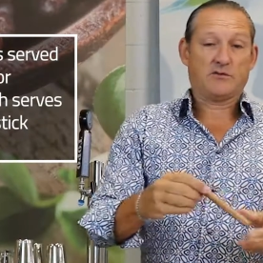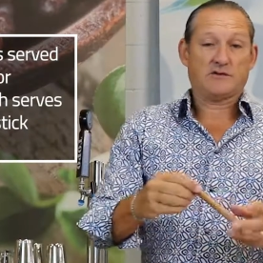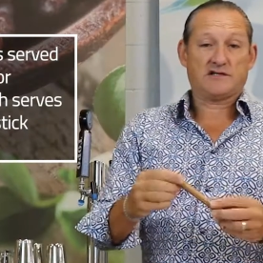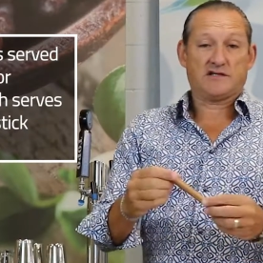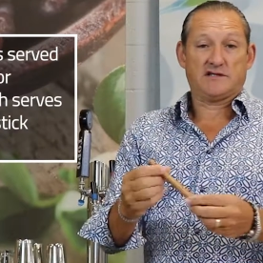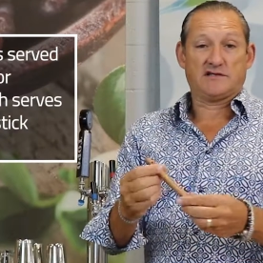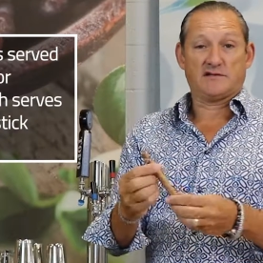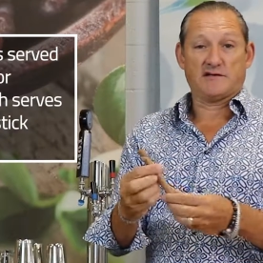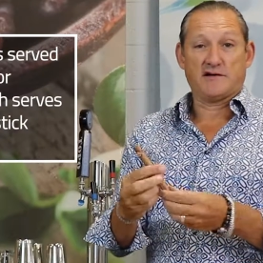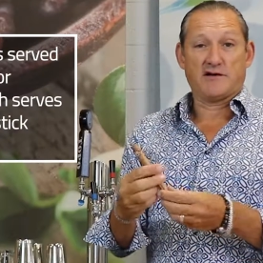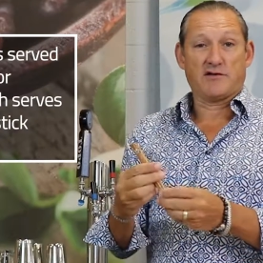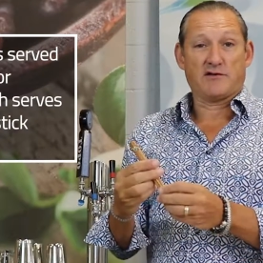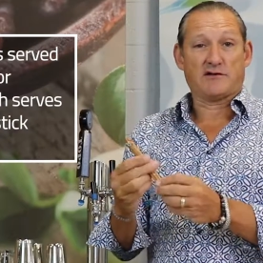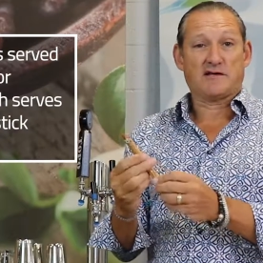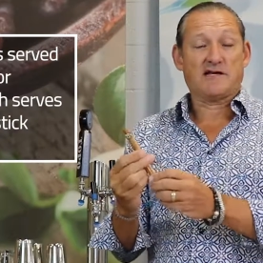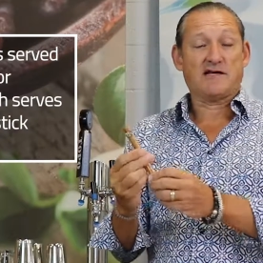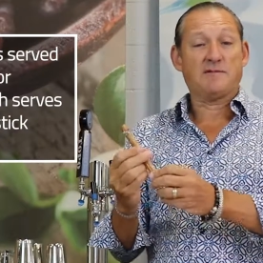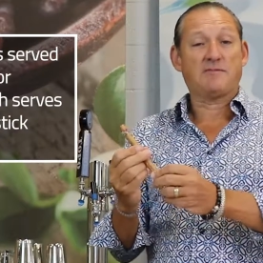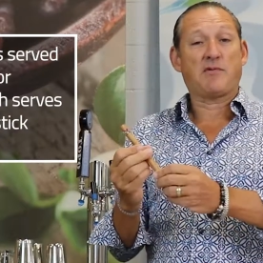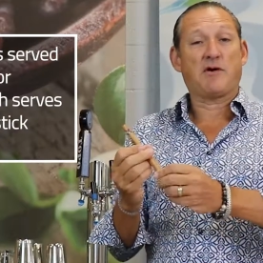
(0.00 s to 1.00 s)
which is another
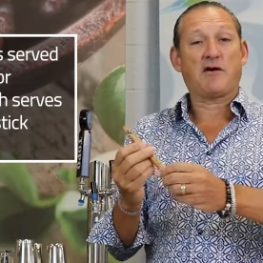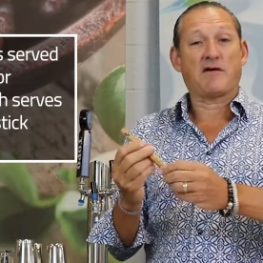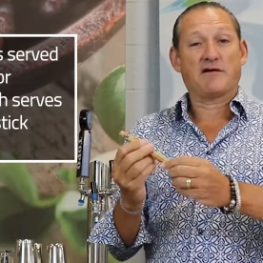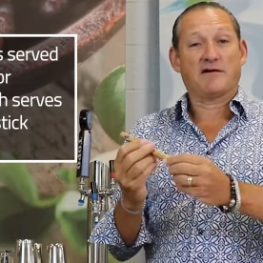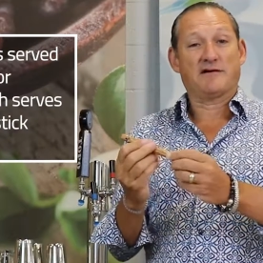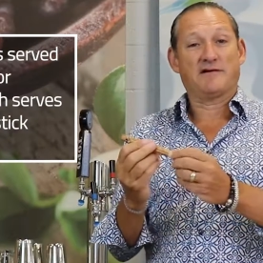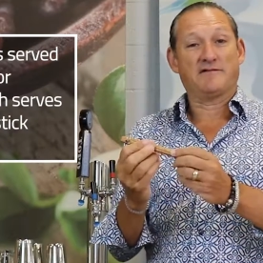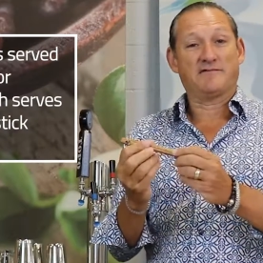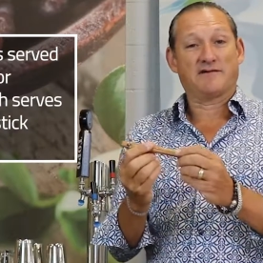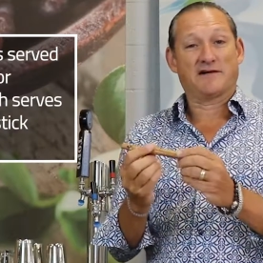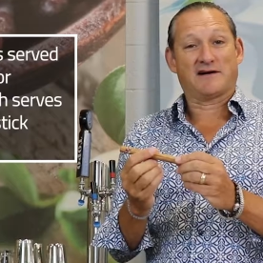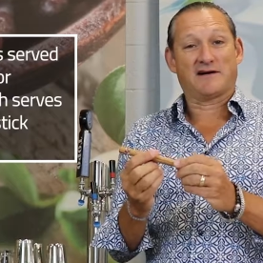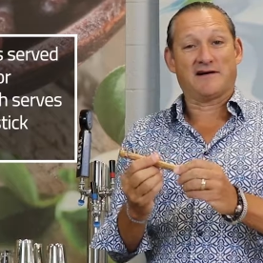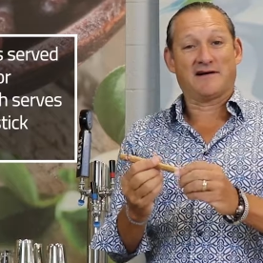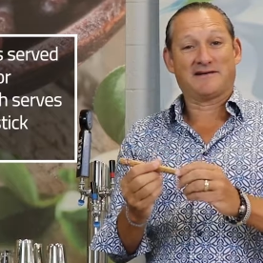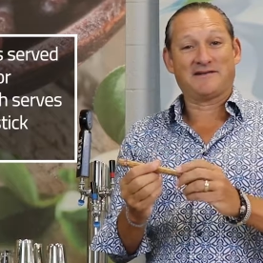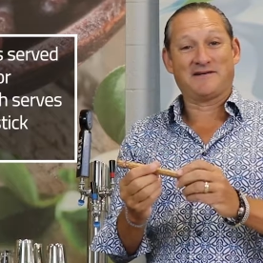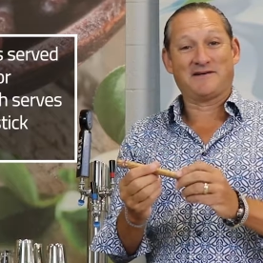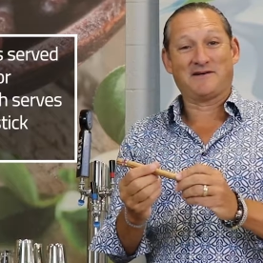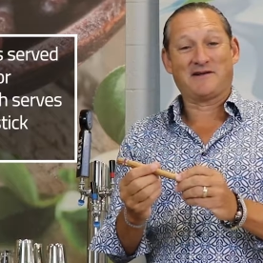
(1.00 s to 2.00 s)
key part of the
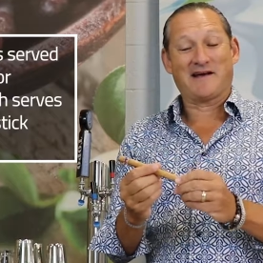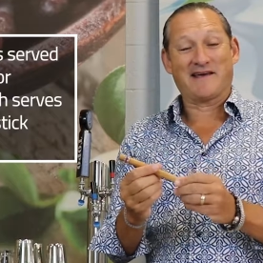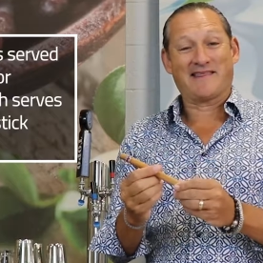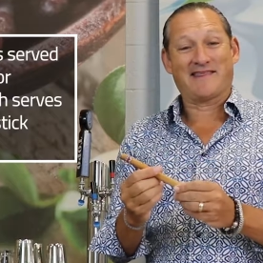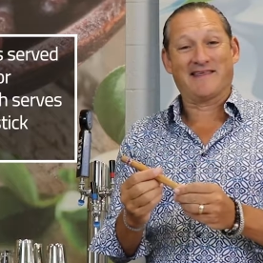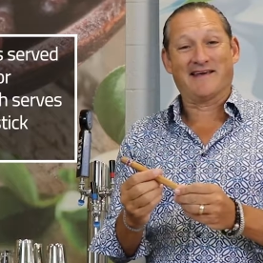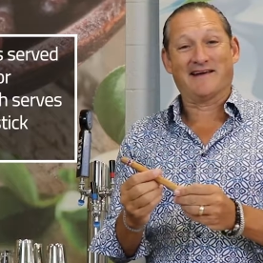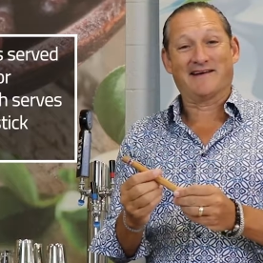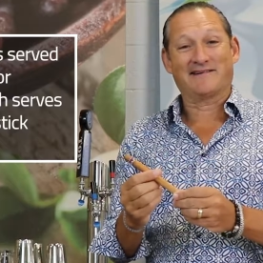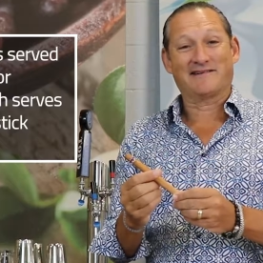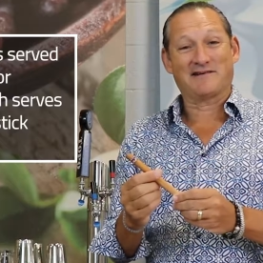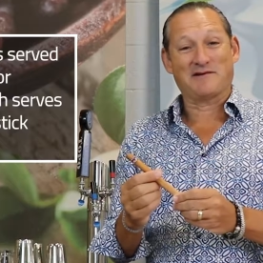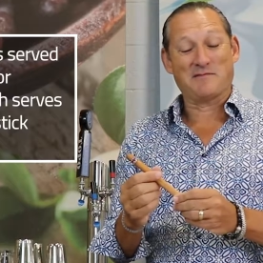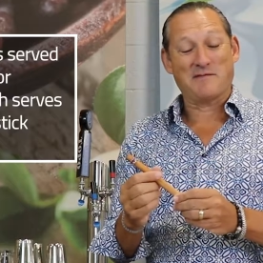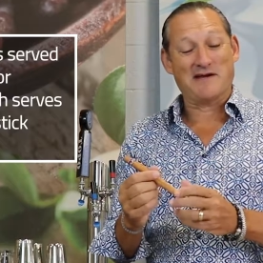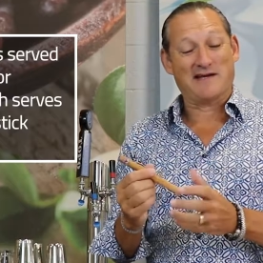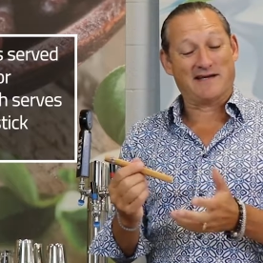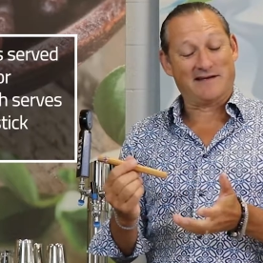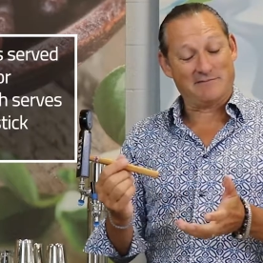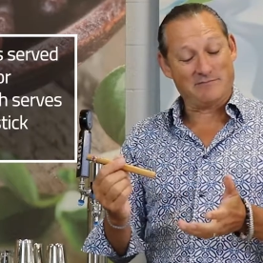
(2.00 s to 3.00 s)
cocktail, I think, to
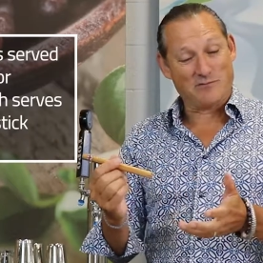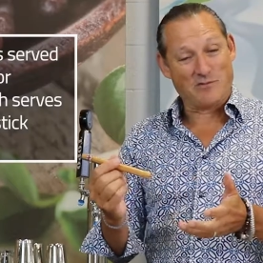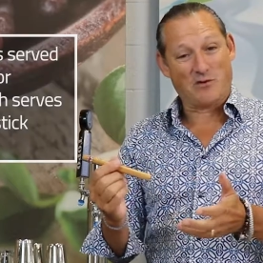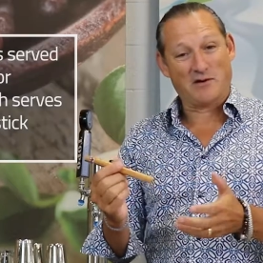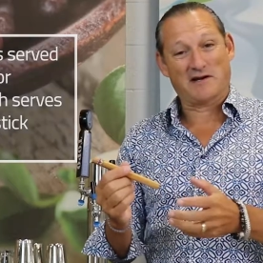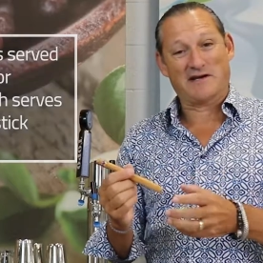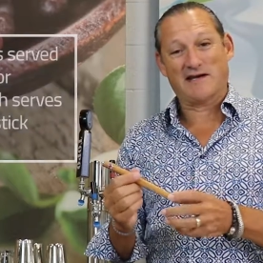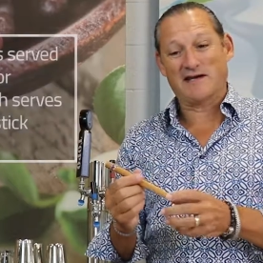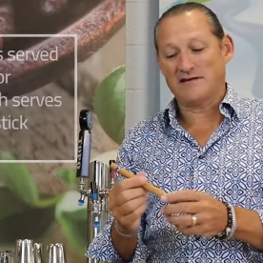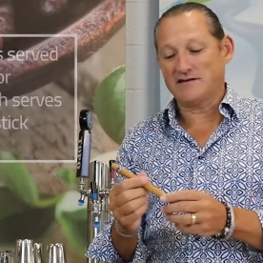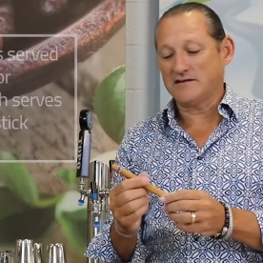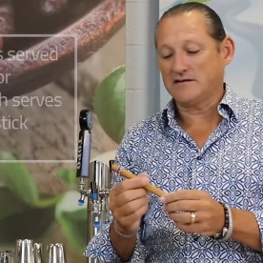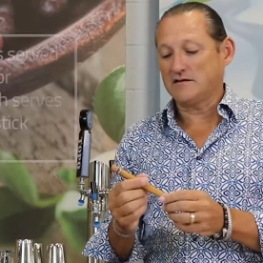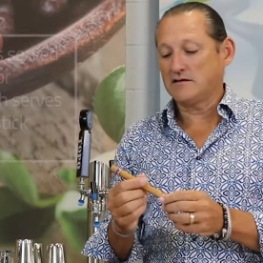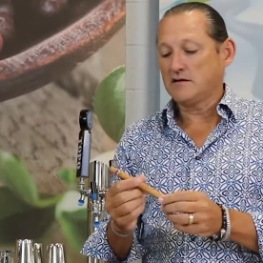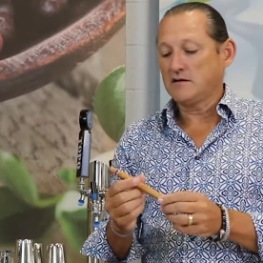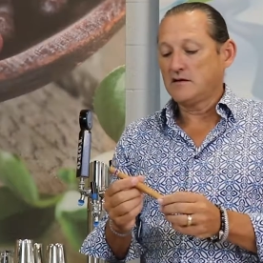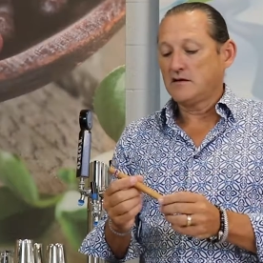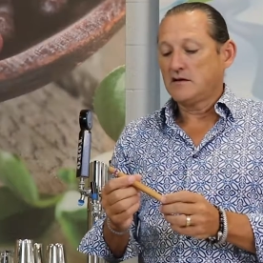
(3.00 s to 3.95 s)
make it more Kenyan.